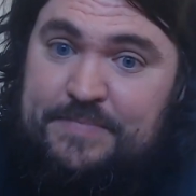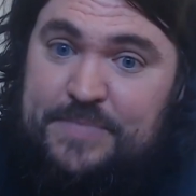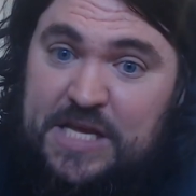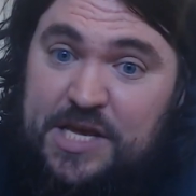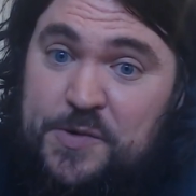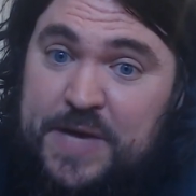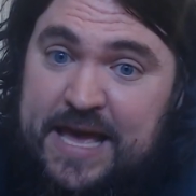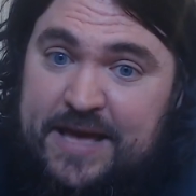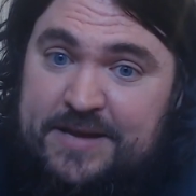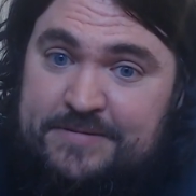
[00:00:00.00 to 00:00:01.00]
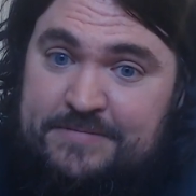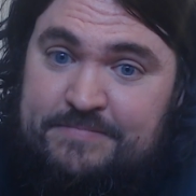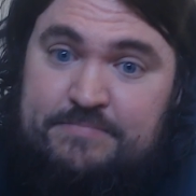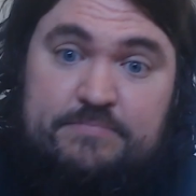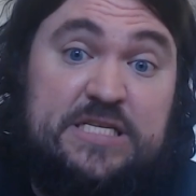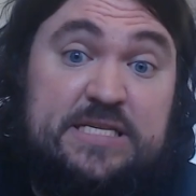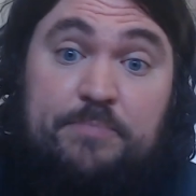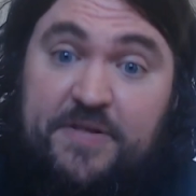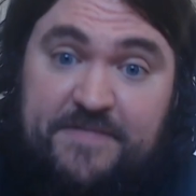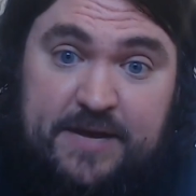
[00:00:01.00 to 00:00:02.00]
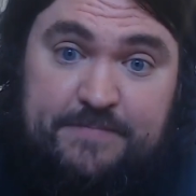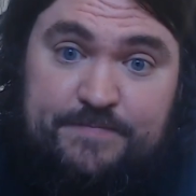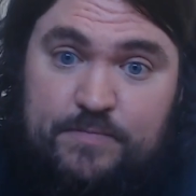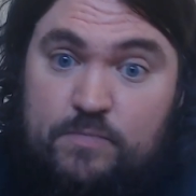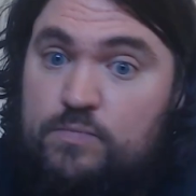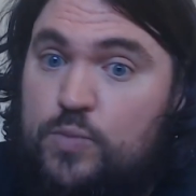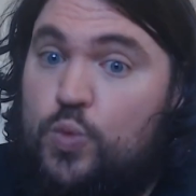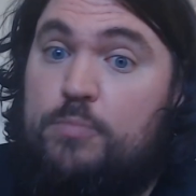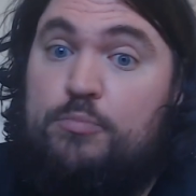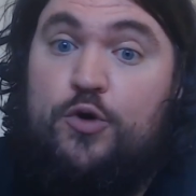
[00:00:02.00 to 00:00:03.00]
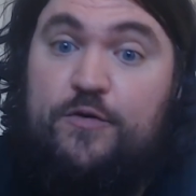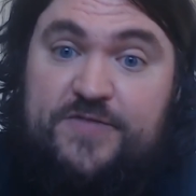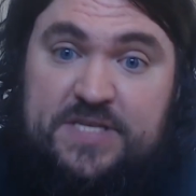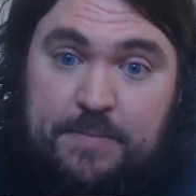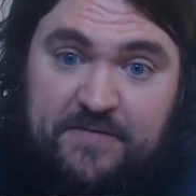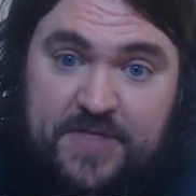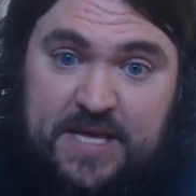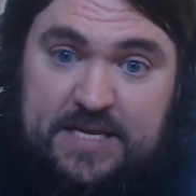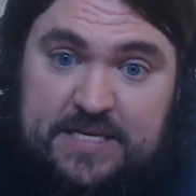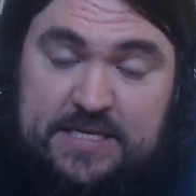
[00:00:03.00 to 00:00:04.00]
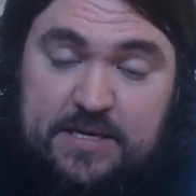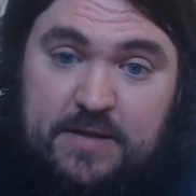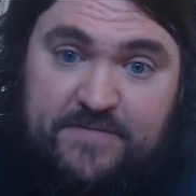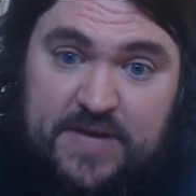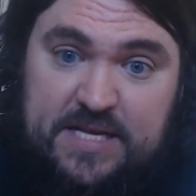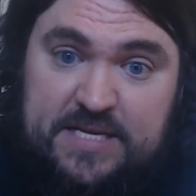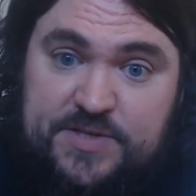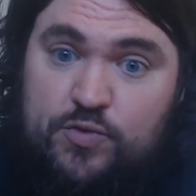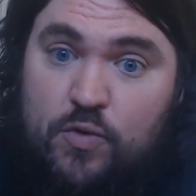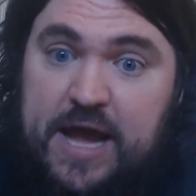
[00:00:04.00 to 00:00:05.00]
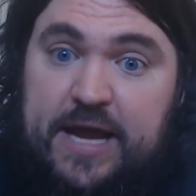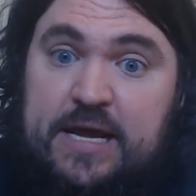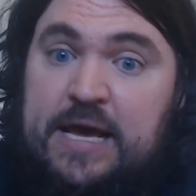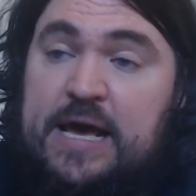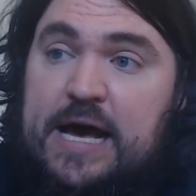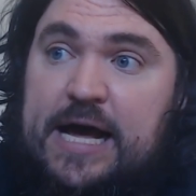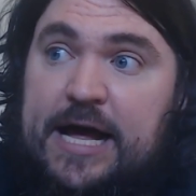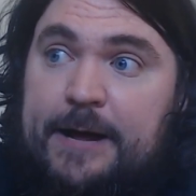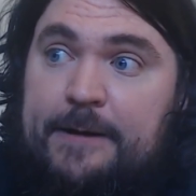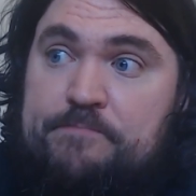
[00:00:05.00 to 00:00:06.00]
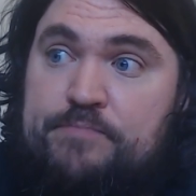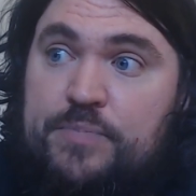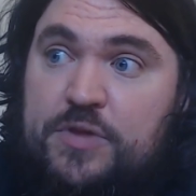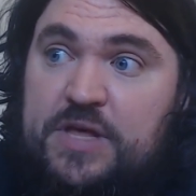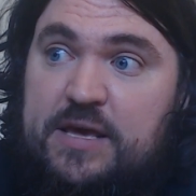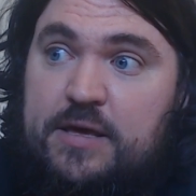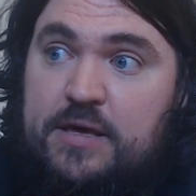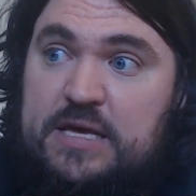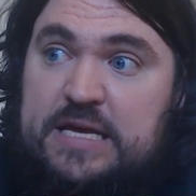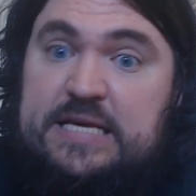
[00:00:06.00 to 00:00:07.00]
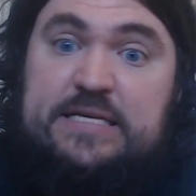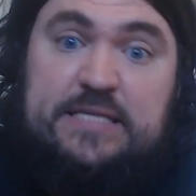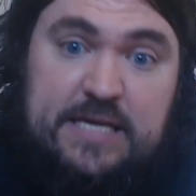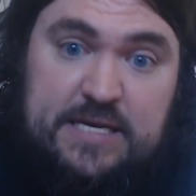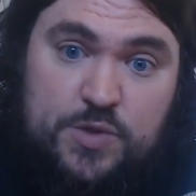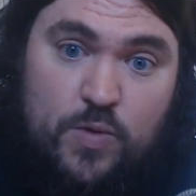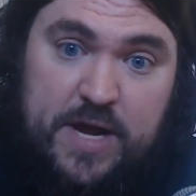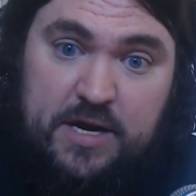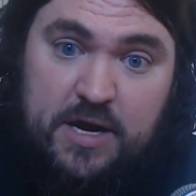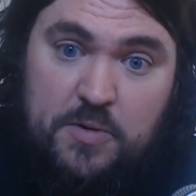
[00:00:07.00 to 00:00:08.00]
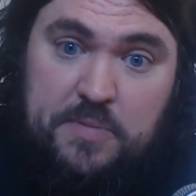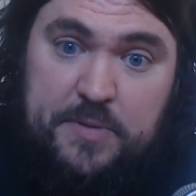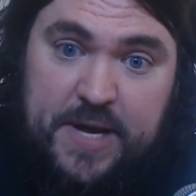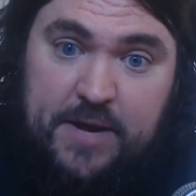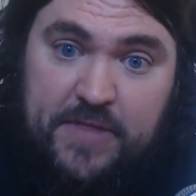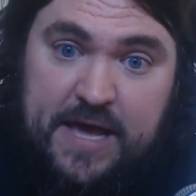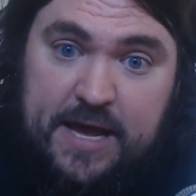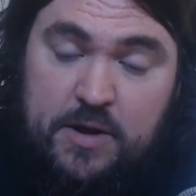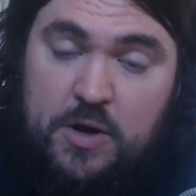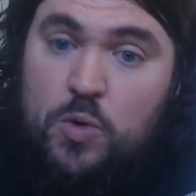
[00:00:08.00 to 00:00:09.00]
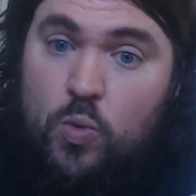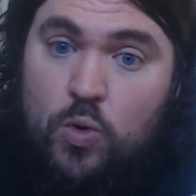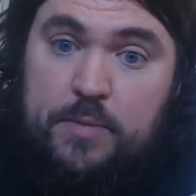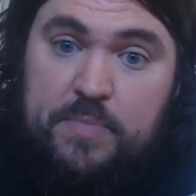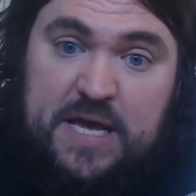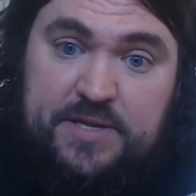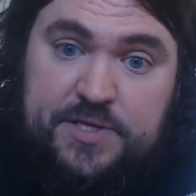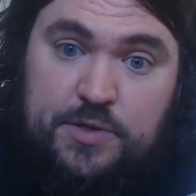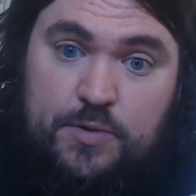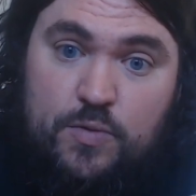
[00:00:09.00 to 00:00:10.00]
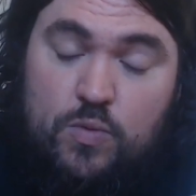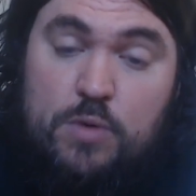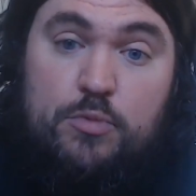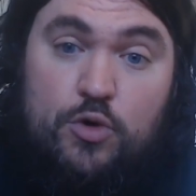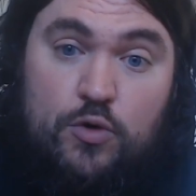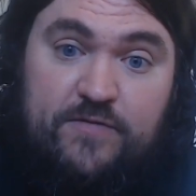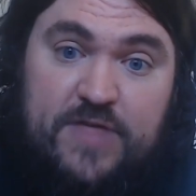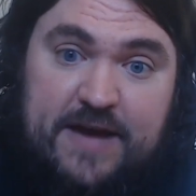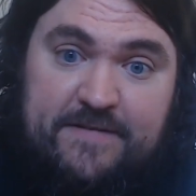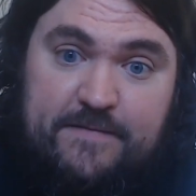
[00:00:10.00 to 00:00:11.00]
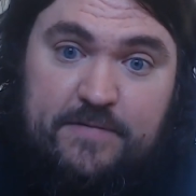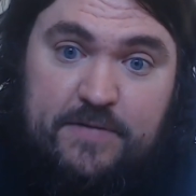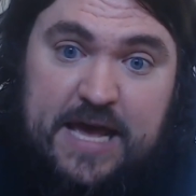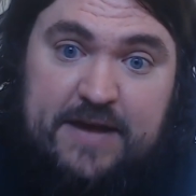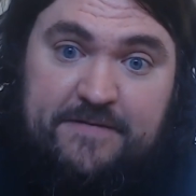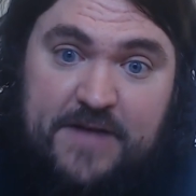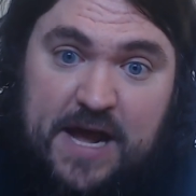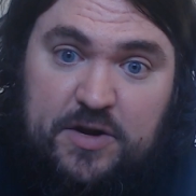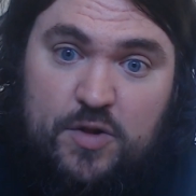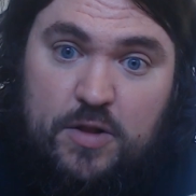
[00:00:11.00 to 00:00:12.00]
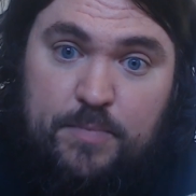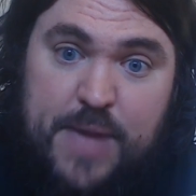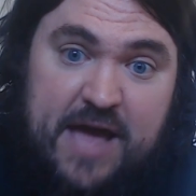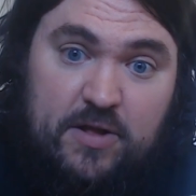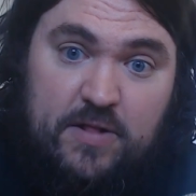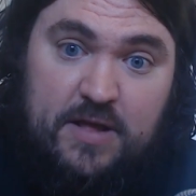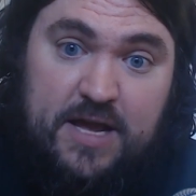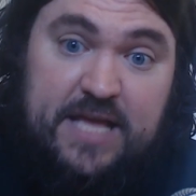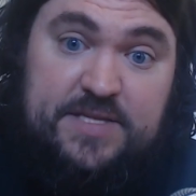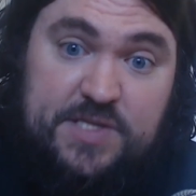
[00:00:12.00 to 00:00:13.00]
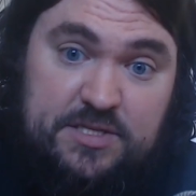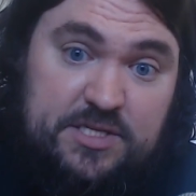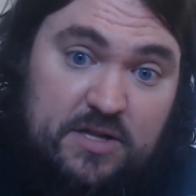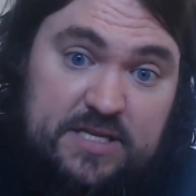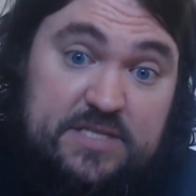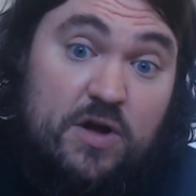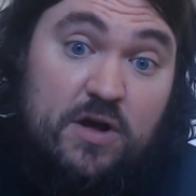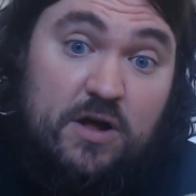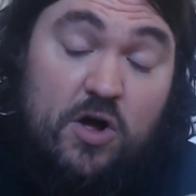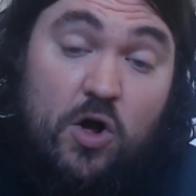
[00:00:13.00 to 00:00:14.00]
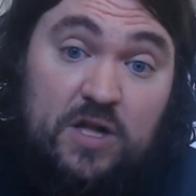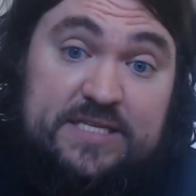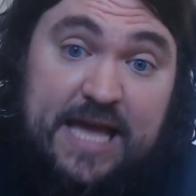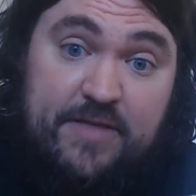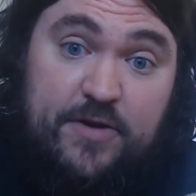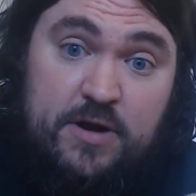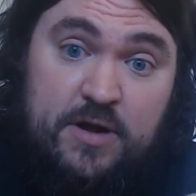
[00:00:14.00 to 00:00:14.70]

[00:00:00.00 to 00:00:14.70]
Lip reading: you can simplify, remove some of these villains, right? The easiest way to go about that would be to remove that final battle against Consultes altogether.